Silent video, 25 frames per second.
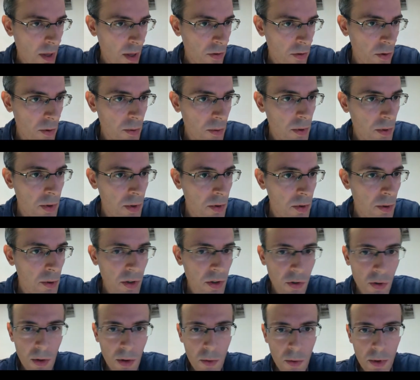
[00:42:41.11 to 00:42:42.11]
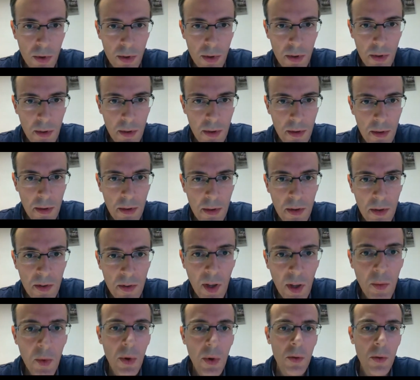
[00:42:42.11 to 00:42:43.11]
So threshold, this
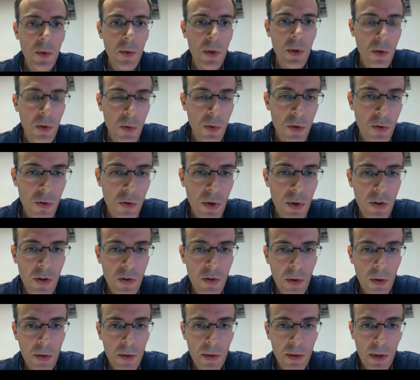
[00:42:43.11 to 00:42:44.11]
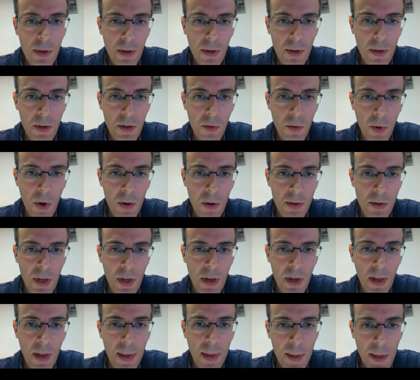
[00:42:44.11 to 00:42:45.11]
time around, we don't want to threshold the raw
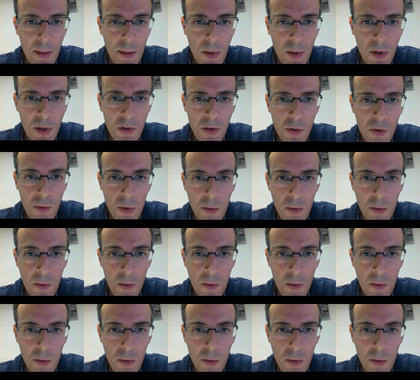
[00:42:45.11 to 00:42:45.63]
DNA image.